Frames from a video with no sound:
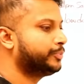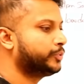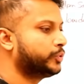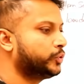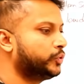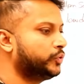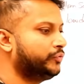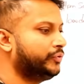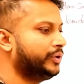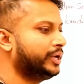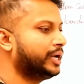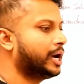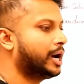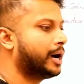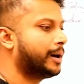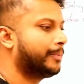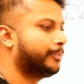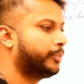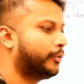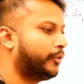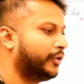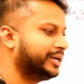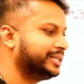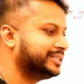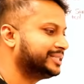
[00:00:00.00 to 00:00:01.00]
proving our
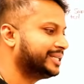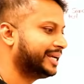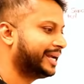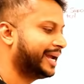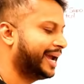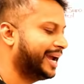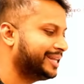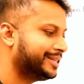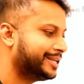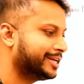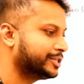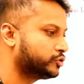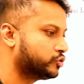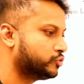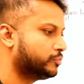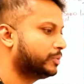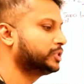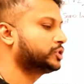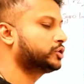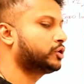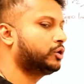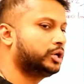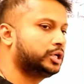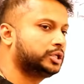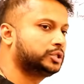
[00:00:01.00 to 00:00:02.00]
point, saying, hey, there's too
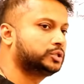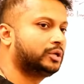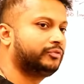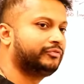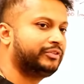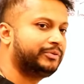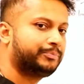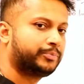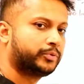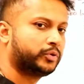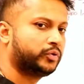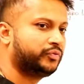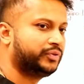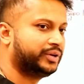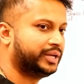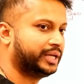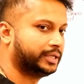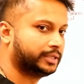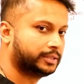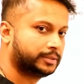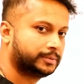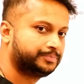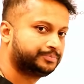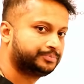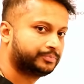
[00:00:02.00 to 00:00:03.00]
much cortisol. We've proven
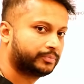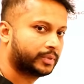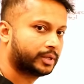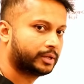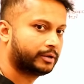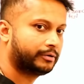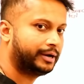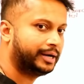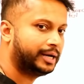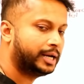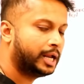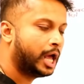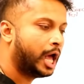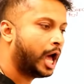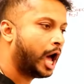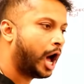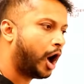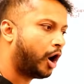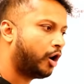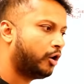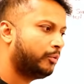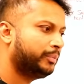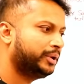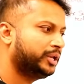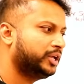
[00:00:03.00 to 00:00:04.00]
it, right?
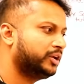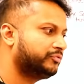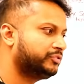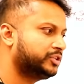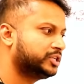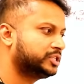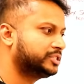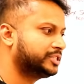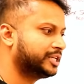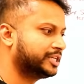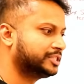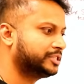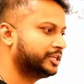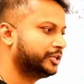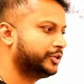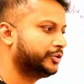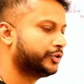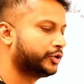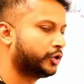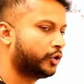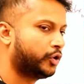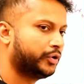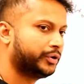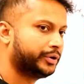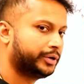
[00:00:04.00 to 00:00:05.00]
How many of these tests are you
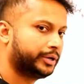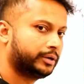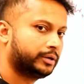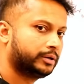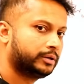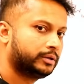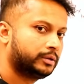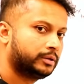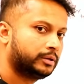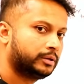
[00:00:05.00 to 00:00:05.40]
going to order?